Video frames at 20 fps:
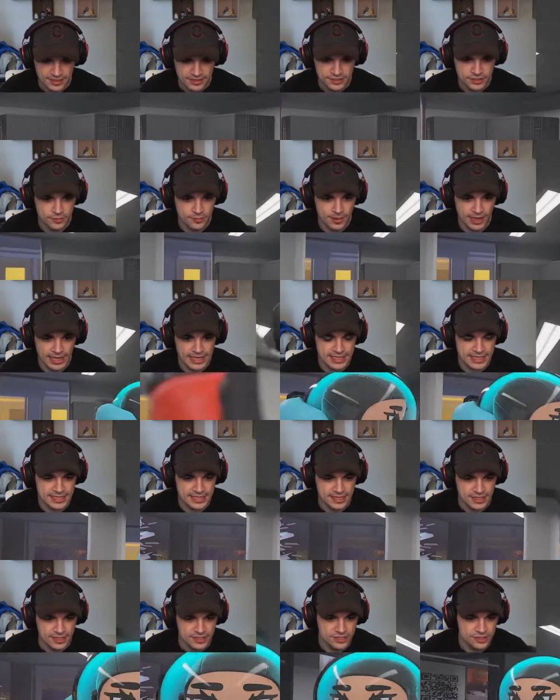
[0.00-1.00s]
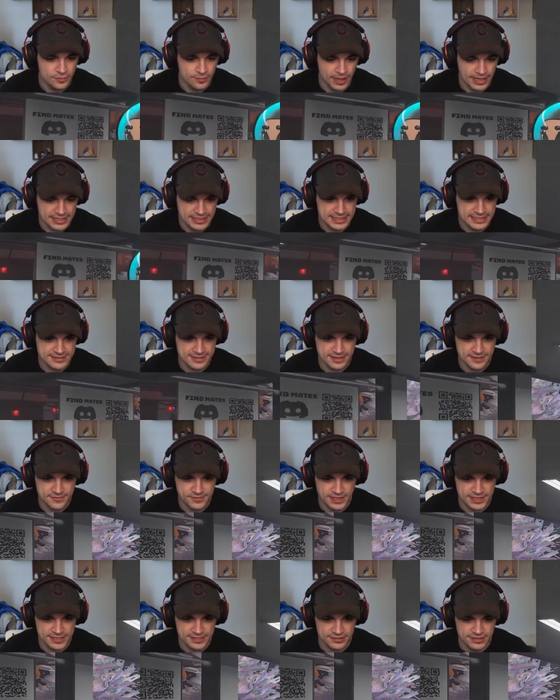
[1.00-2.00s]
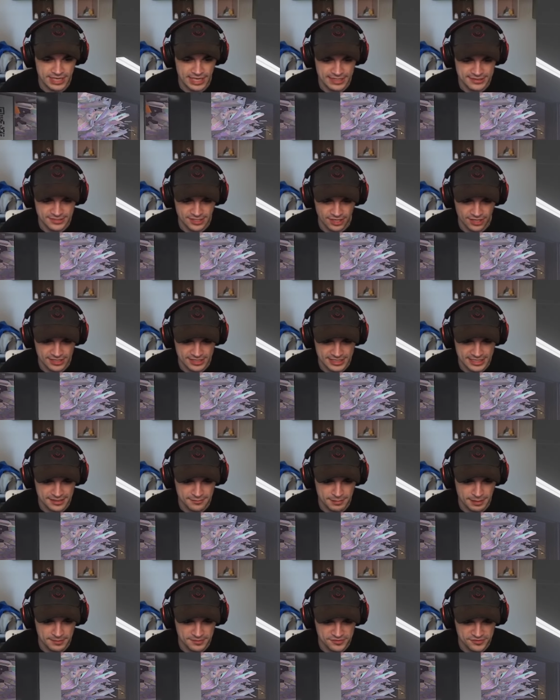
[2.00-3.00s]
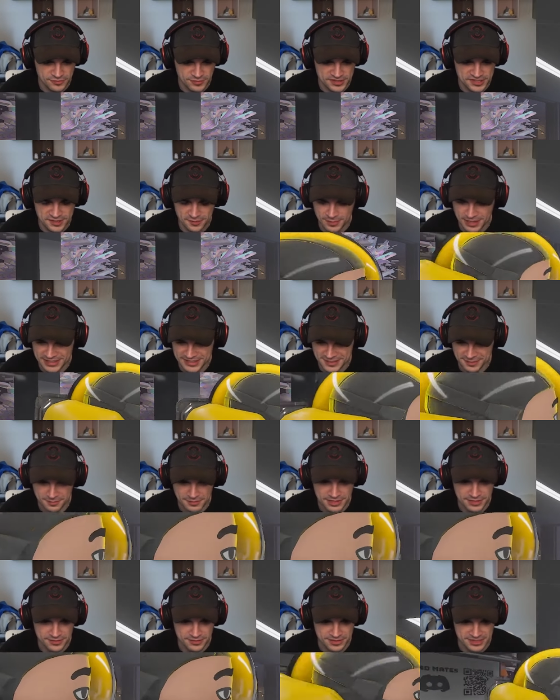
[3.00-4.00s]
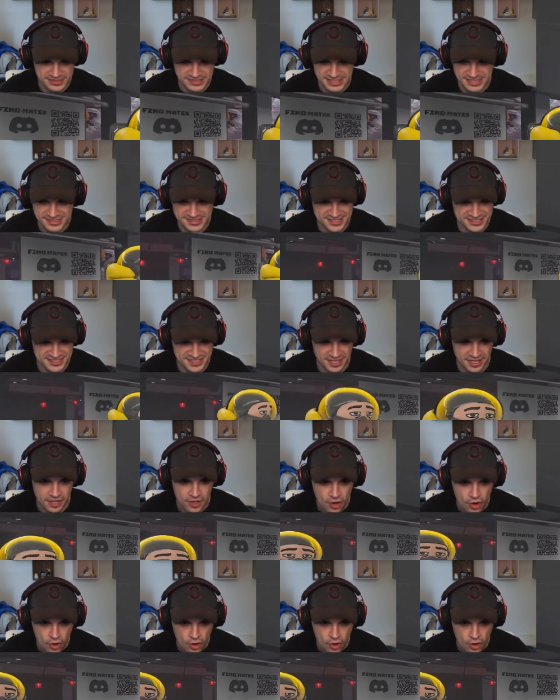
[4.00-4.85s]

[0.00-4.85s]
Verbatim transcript: you might you might need to if like you're not talking, maybe switch your mic to mute because it's just a.